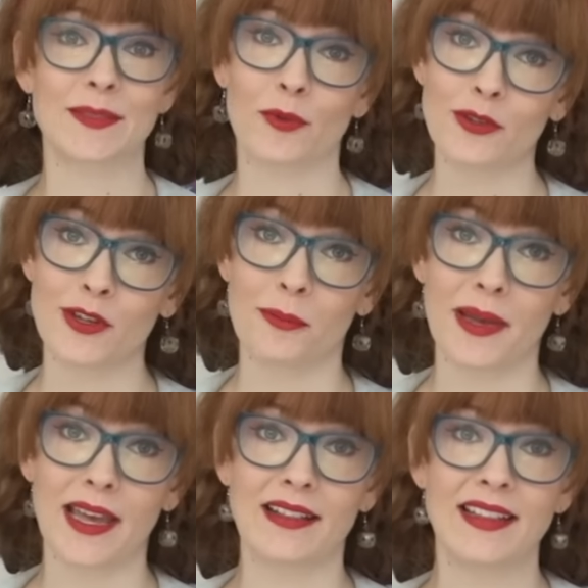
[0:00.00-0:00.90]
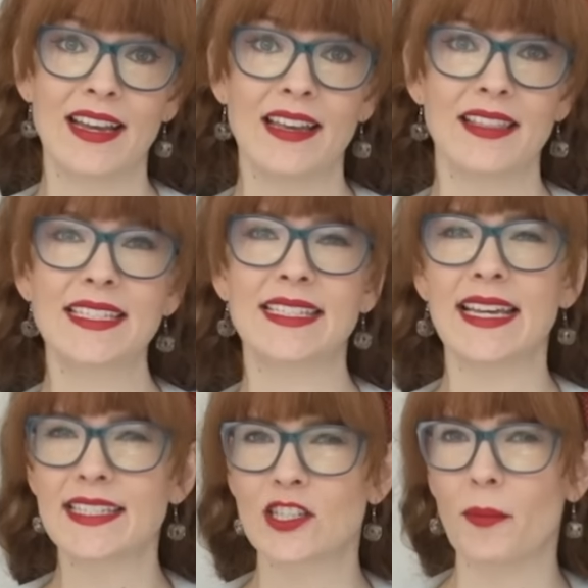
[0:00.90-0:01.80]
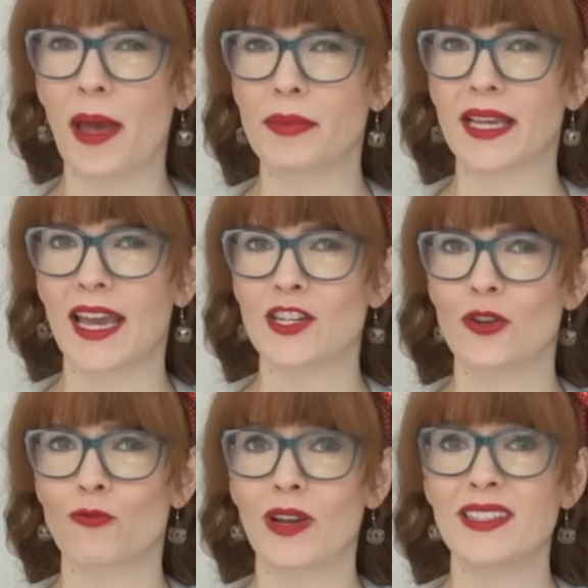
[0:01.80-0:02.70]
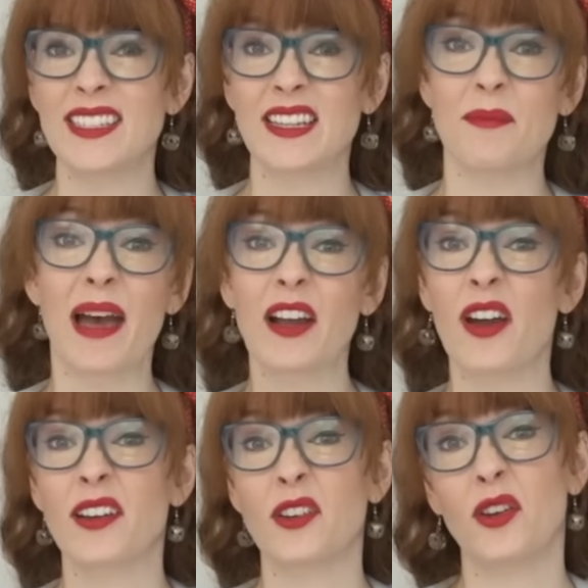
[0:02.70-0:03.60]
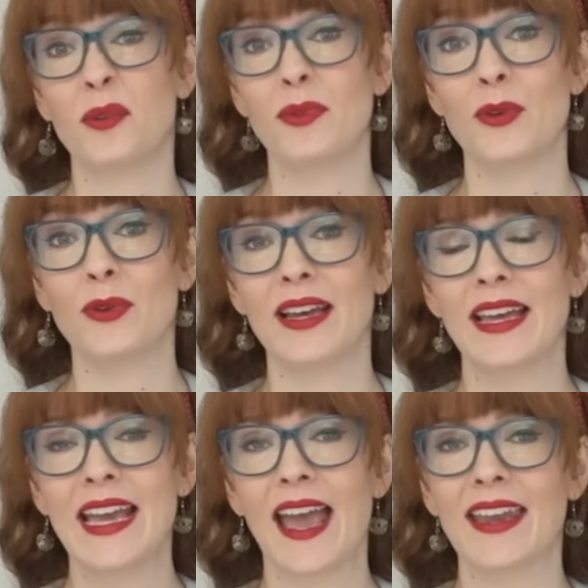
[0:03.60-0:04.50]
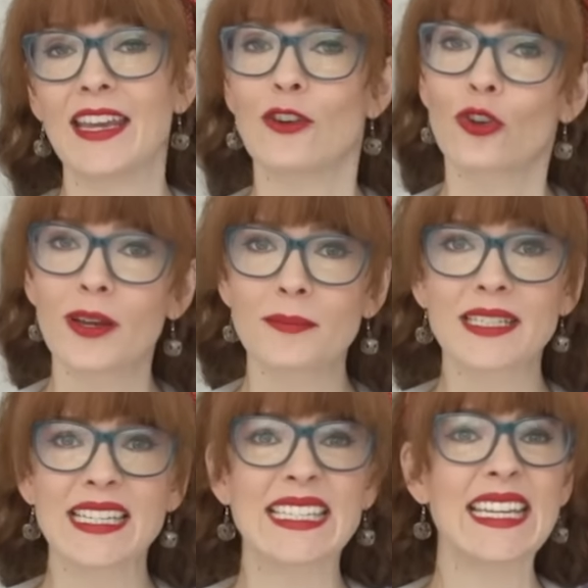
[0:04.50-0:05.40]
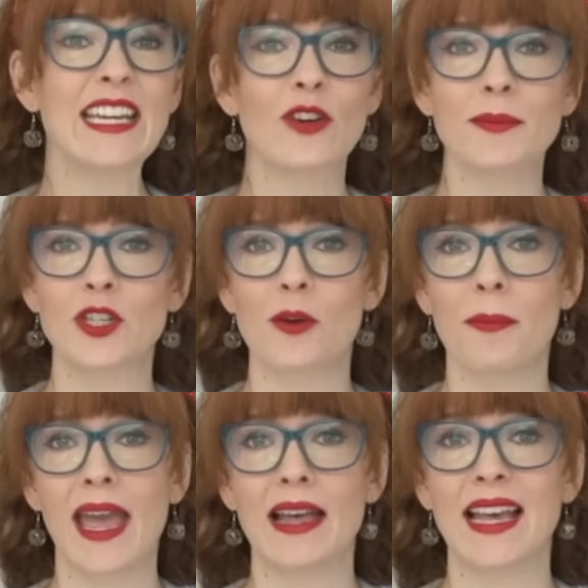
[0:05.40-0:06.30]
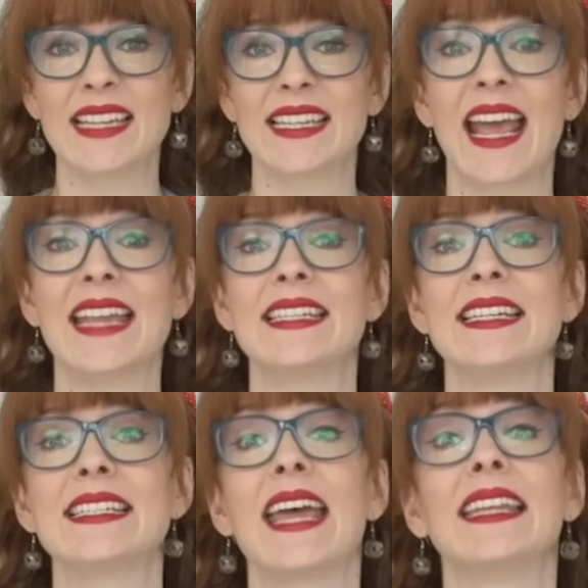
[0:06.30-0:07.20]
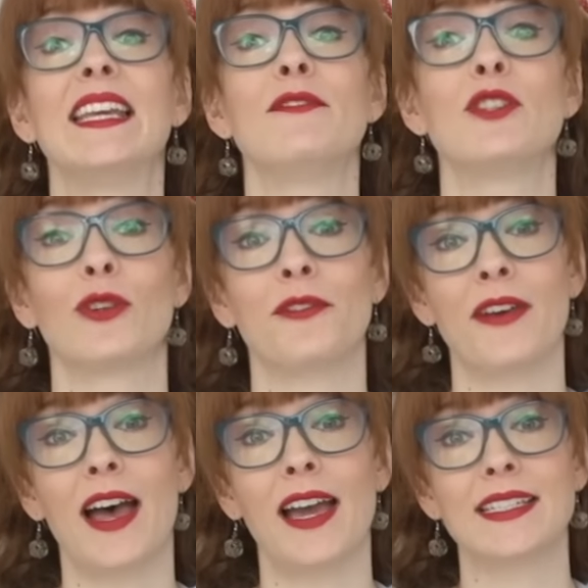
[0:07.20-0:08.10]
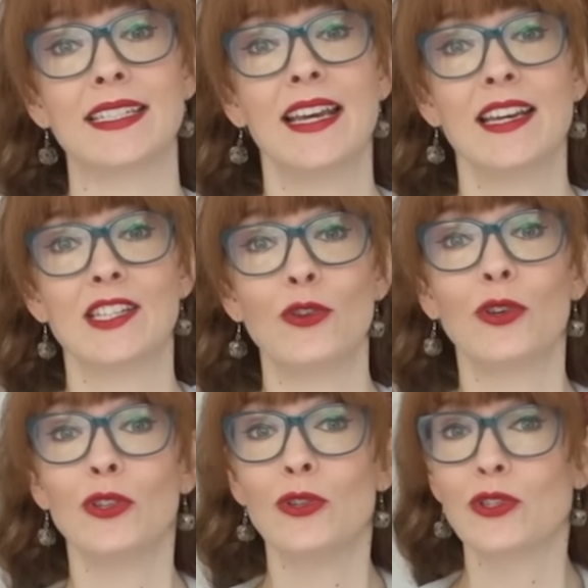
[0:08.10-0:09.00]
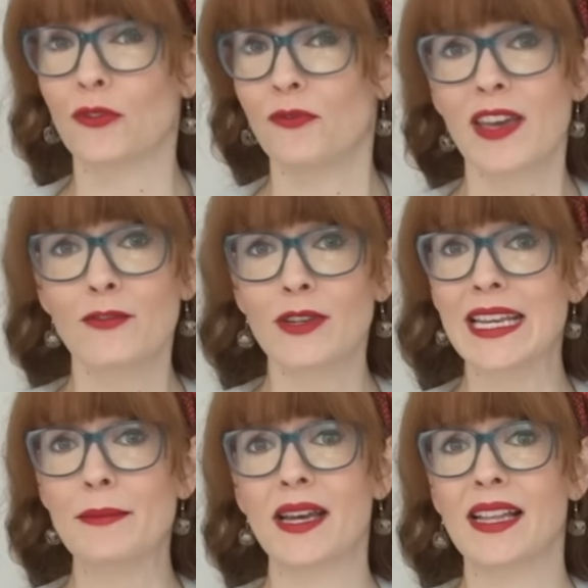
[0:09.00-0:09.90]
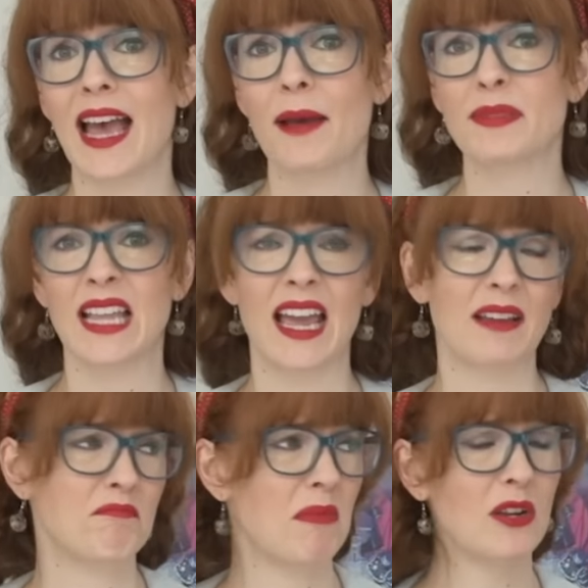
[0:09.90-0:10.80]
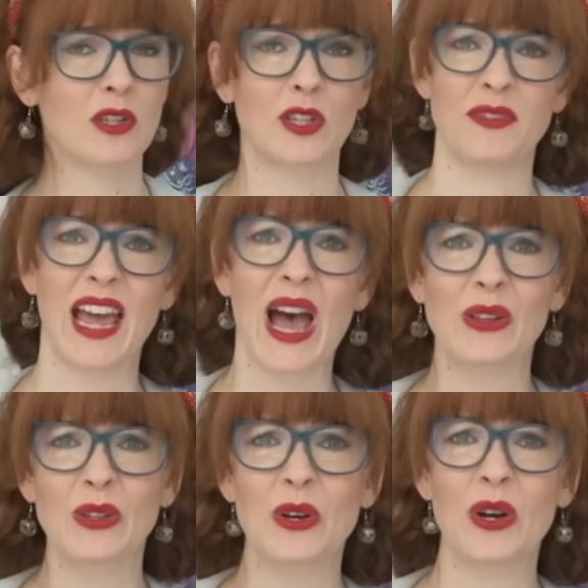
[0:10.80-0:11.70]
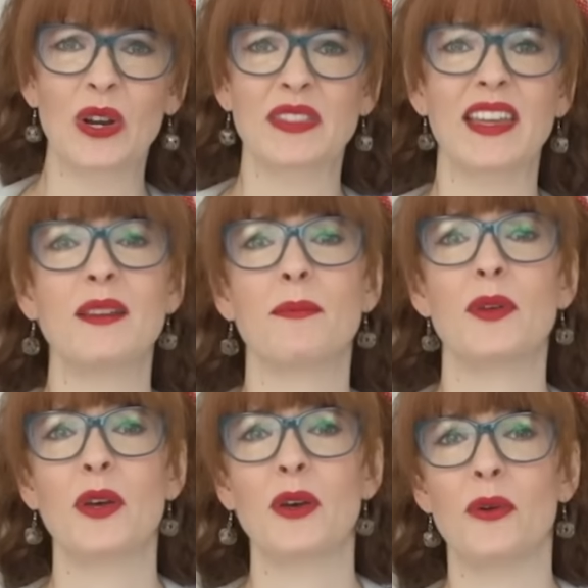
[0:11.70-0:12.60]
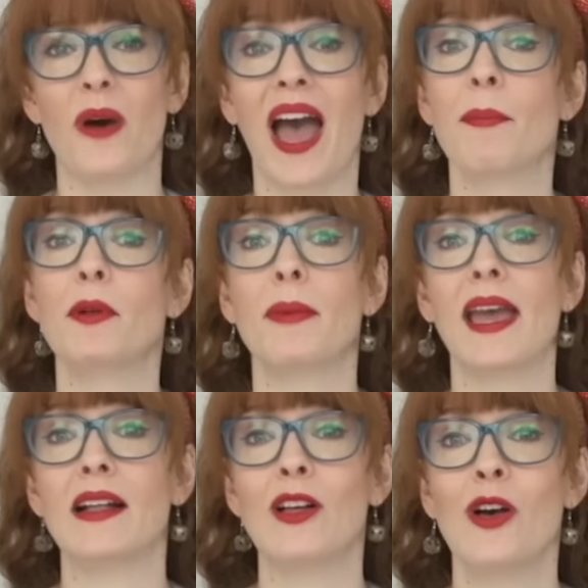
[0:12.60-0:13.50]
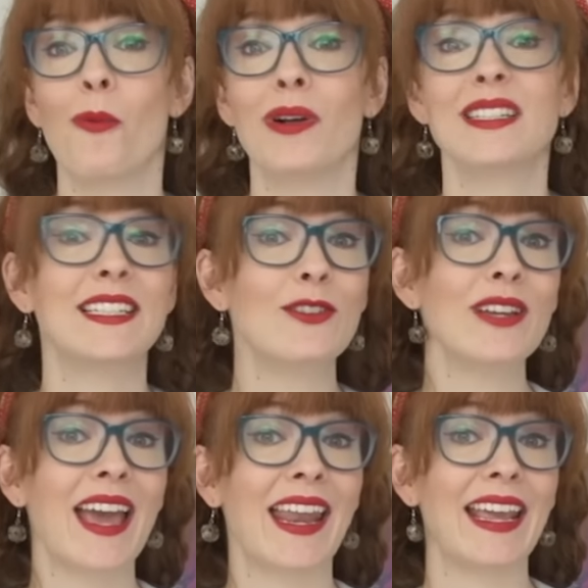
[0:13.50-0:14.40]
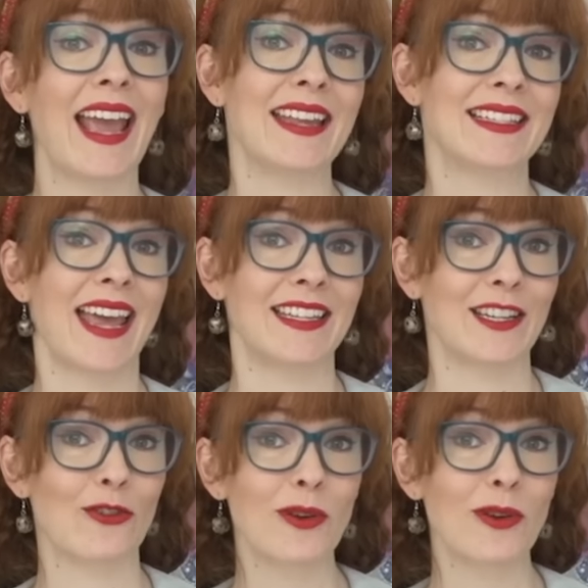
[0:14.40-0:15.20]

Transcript: as Proton Mail. This desktop application runs in the background on your computer and encrypts and decrypts your mail as it enters and leaves your device. So you can use your favorite email apps like Microsoft Outlook, Thunderbird, or Apple Mail while still getting end-to-end -end